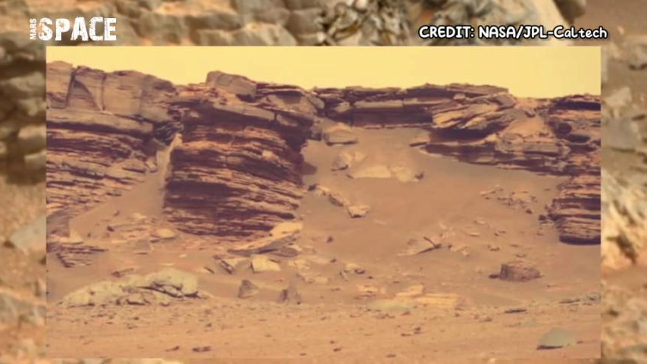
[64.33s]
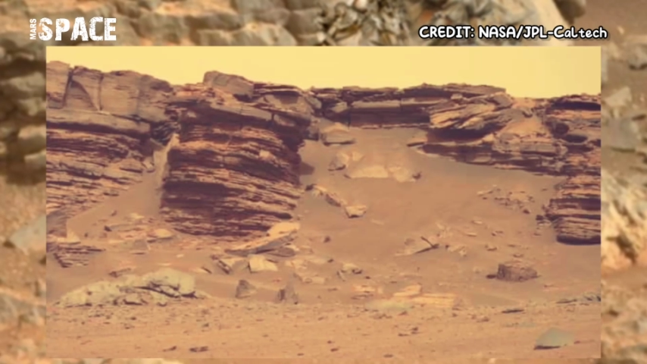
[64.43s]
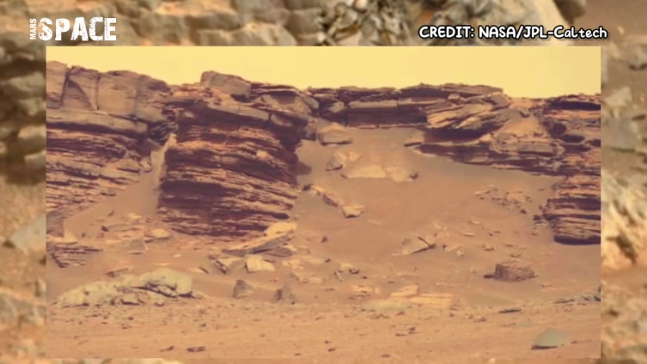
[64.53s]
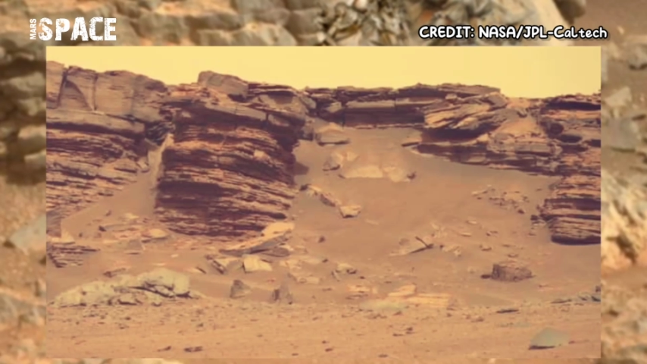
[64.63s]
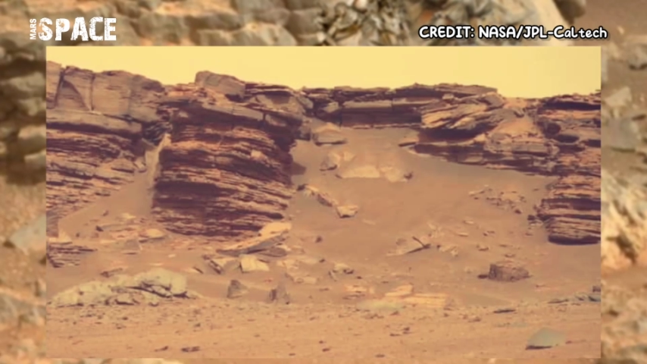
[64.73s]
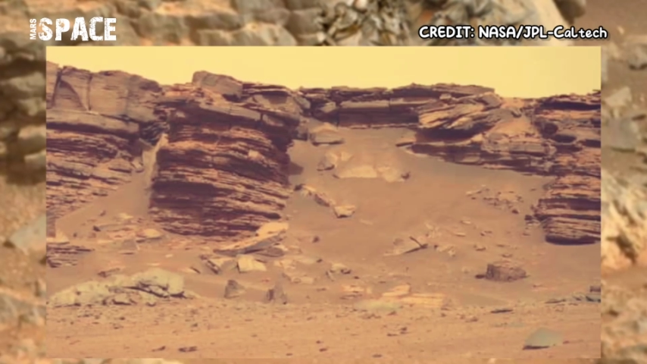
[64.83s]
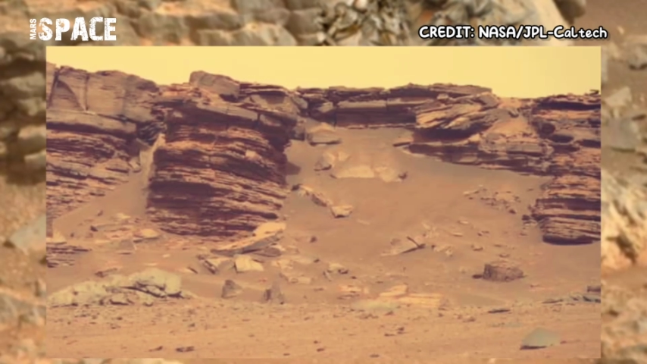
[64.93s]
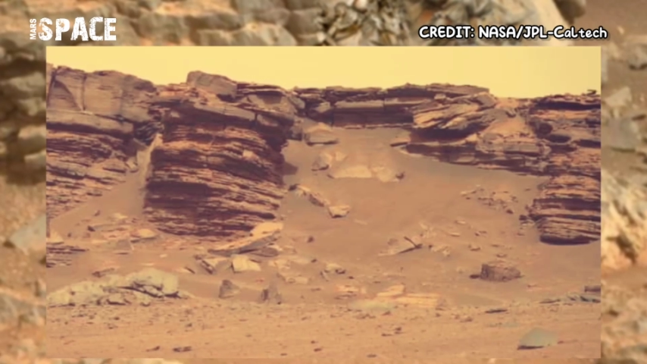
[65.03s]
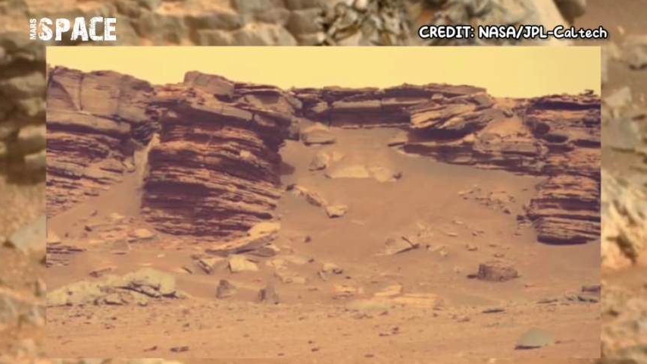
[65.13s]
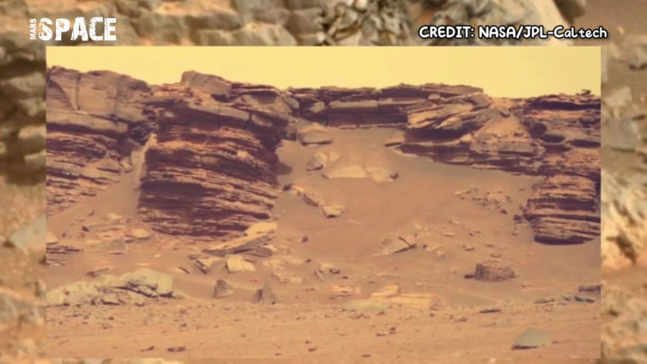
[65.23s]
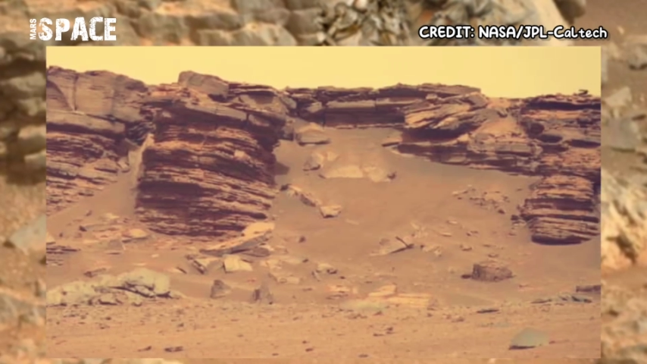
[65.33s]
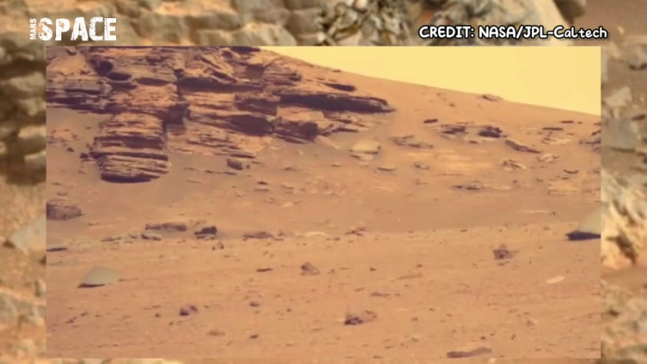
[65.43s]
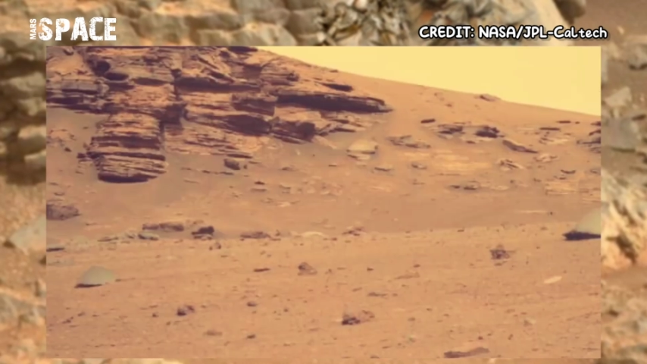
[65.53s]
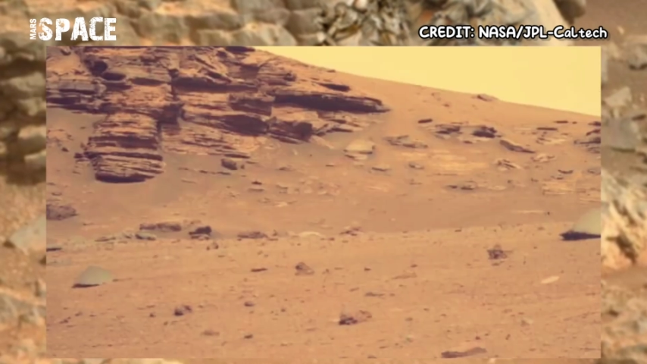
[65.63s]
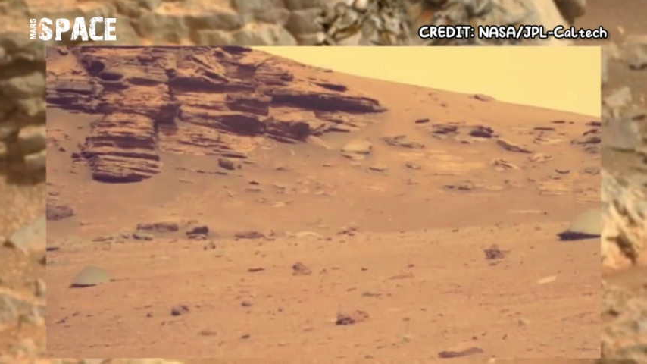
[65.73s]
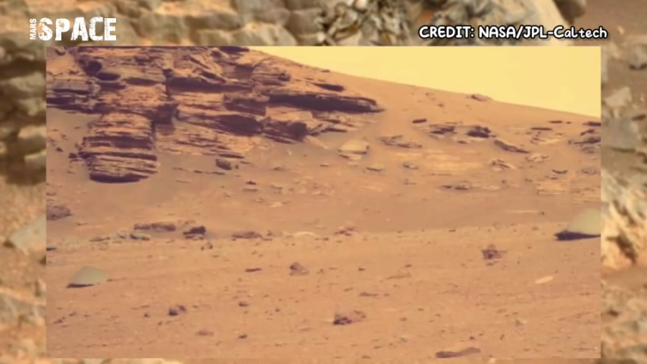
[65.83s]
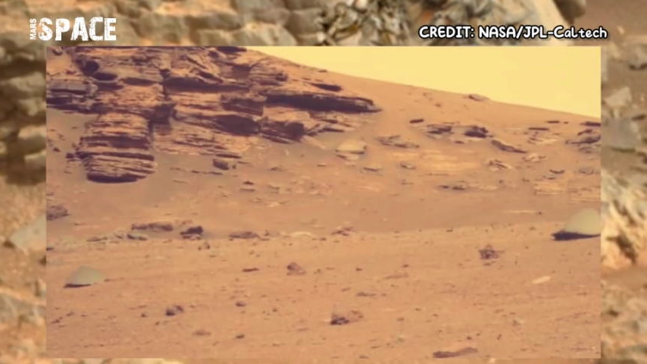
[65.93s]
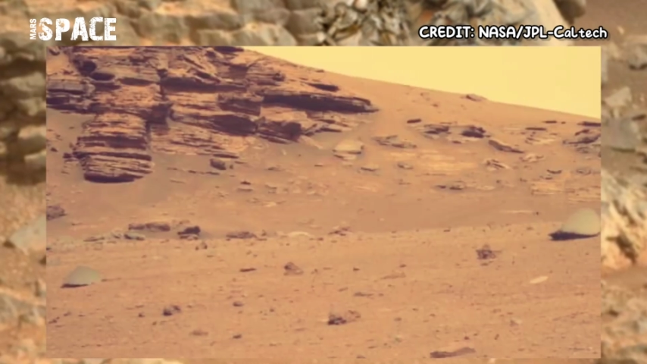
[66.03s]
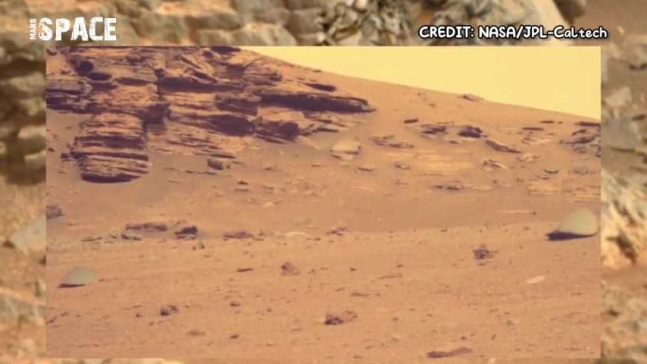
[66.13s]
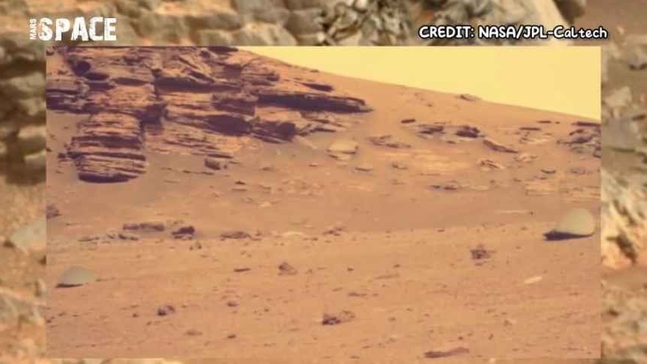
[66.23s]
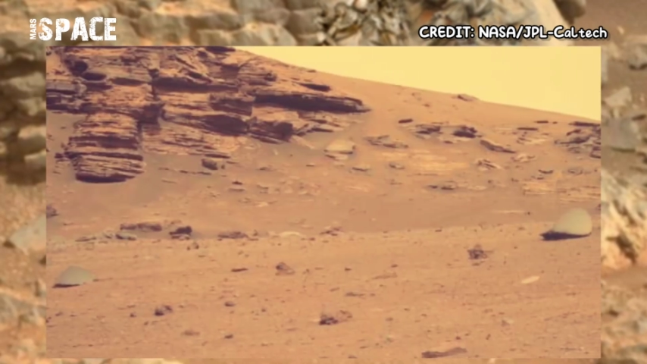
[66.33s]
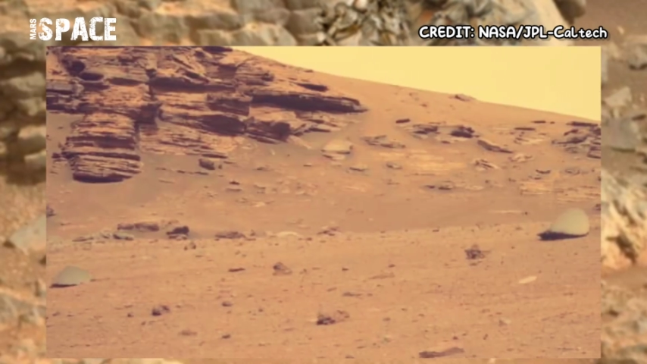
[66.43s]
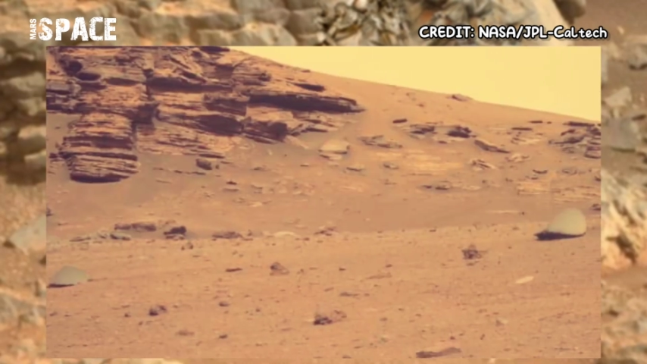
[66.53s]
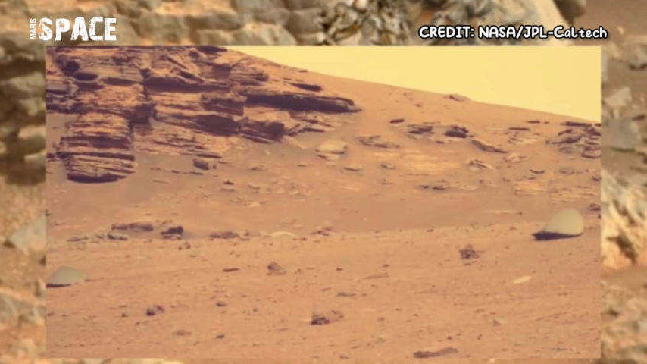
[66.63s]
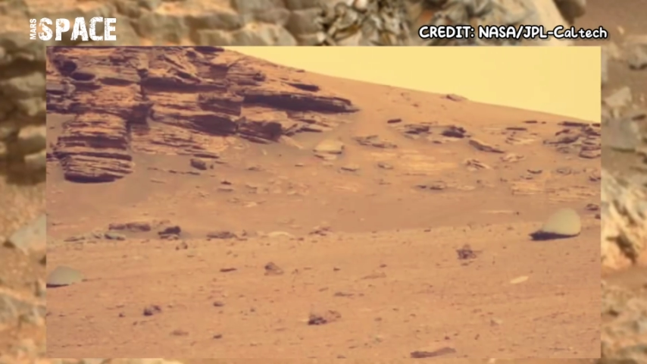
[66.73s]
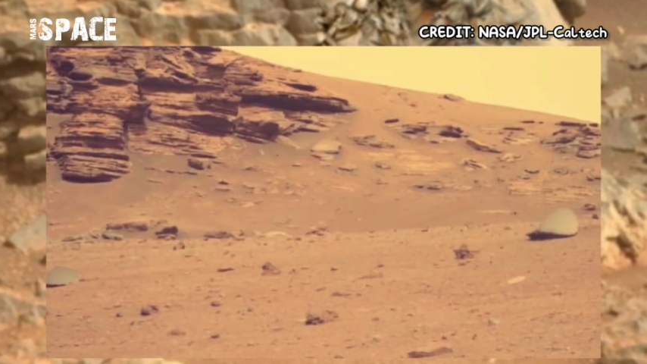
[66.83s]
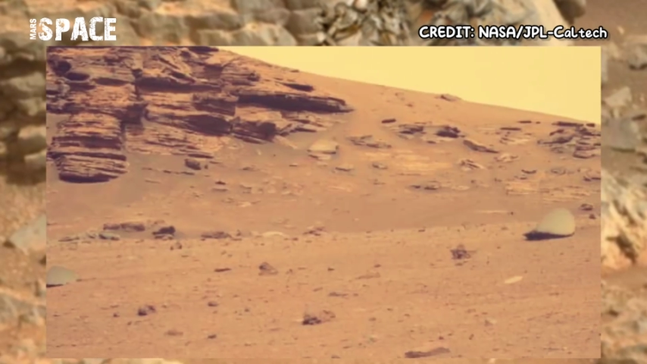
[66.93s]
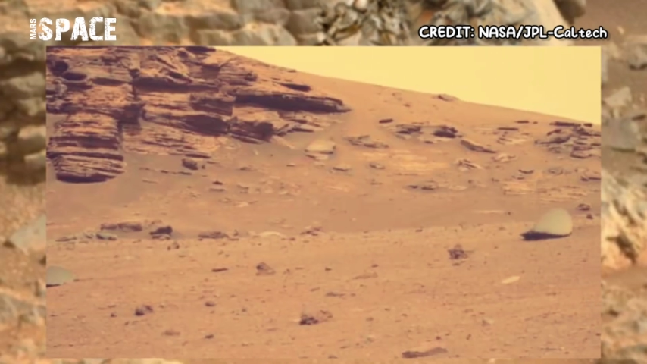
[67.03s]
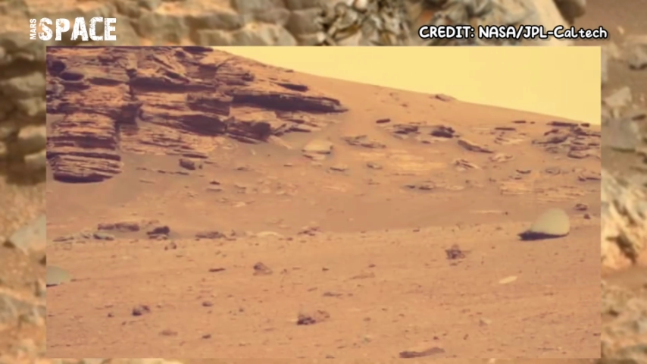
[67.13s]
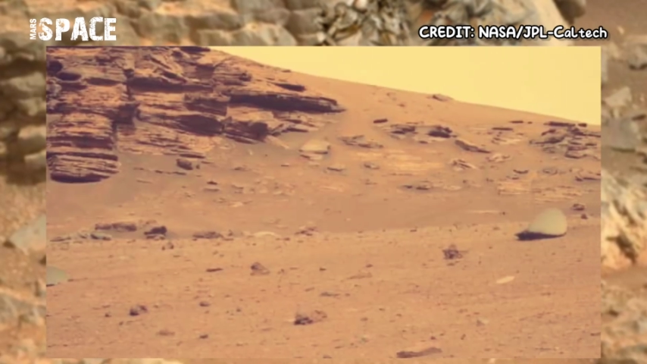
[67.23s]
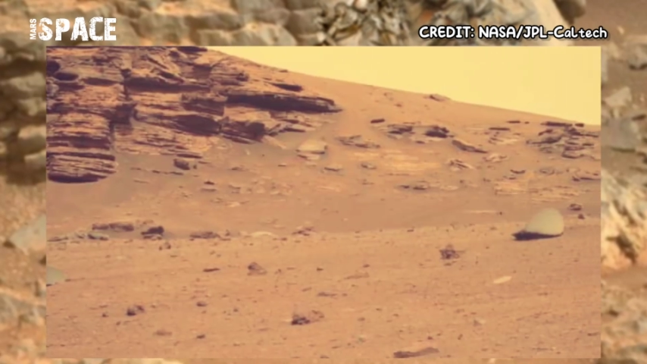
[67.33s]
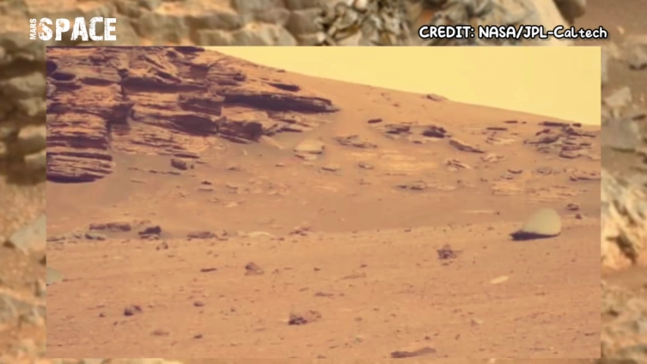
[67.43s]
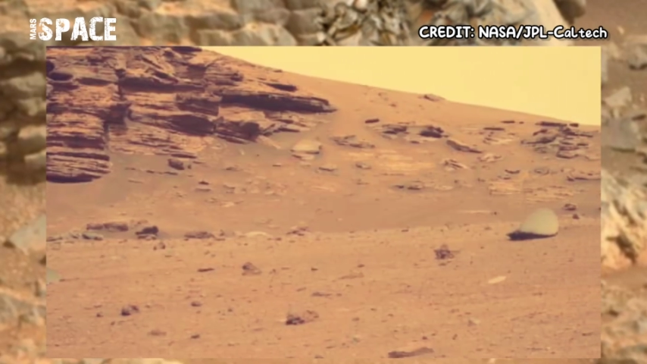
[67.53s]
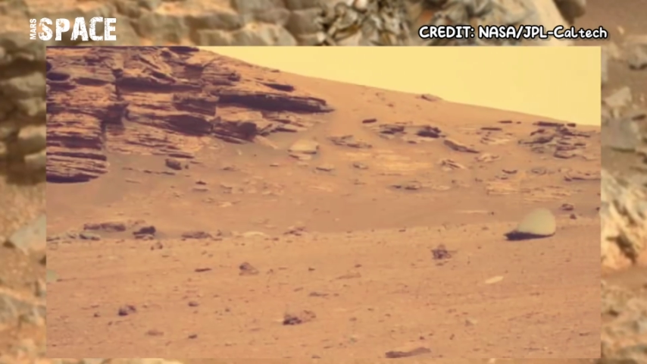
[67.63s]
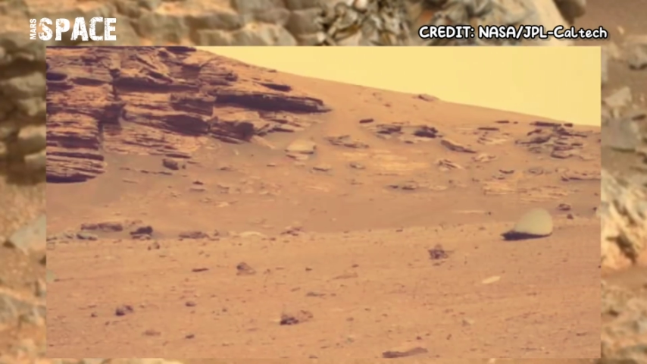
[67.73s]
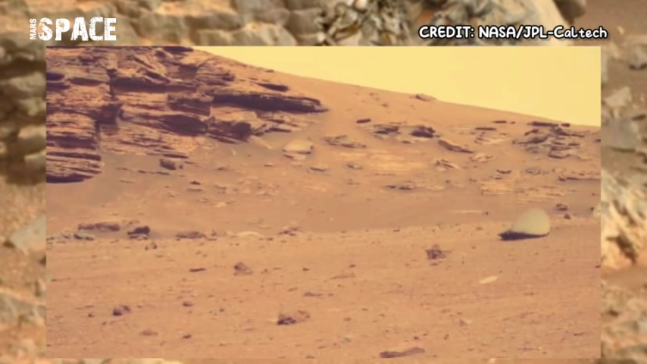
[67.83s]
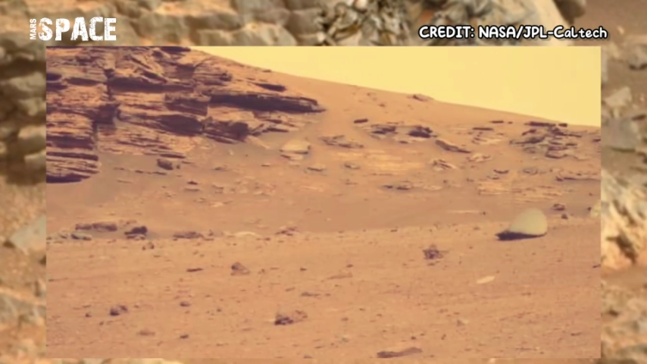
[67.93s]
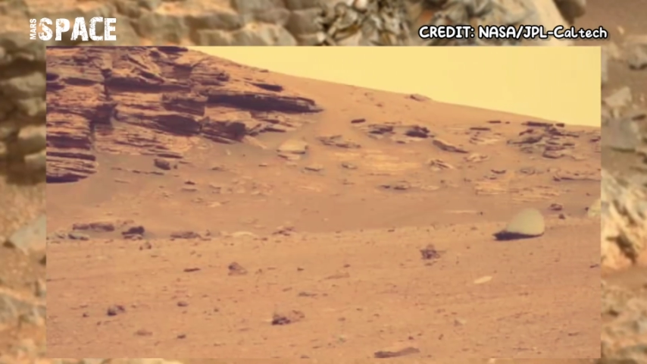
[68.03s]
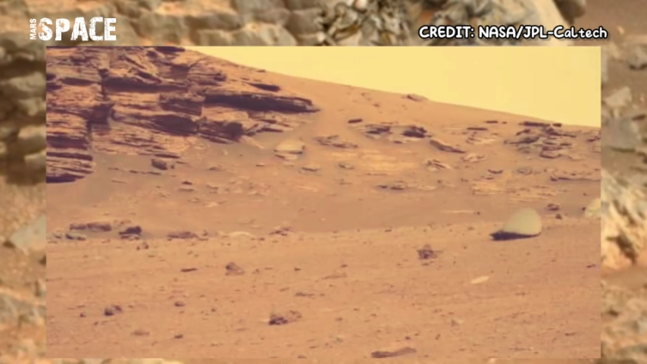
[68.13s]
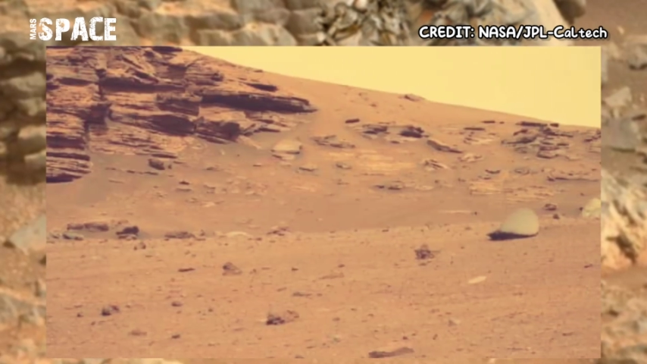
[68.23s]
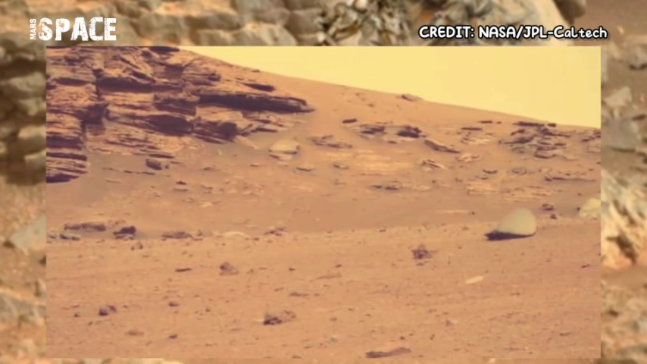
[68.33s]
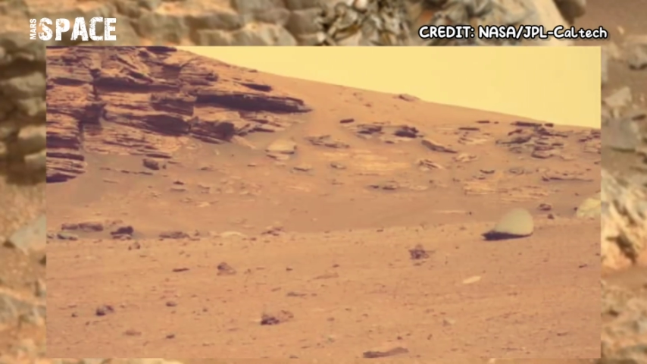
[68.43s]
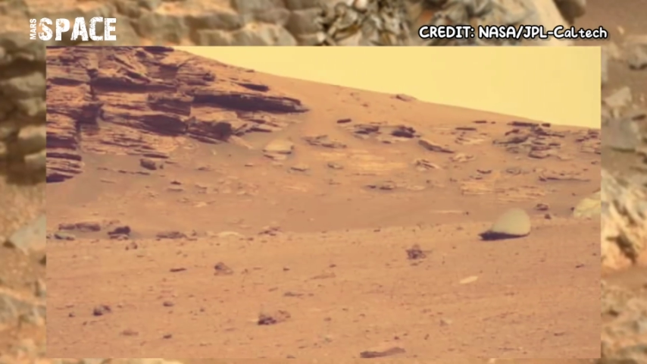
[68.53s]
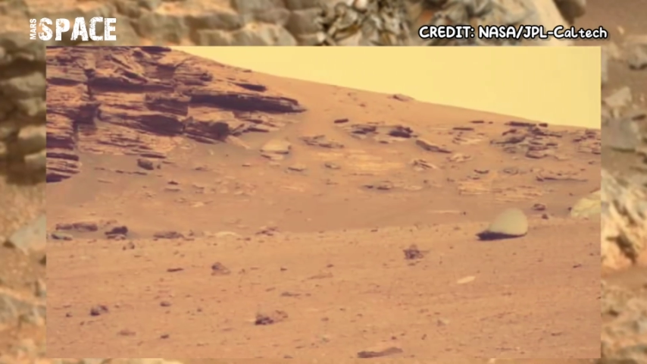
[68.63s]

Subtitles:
[unreadable: no face in view]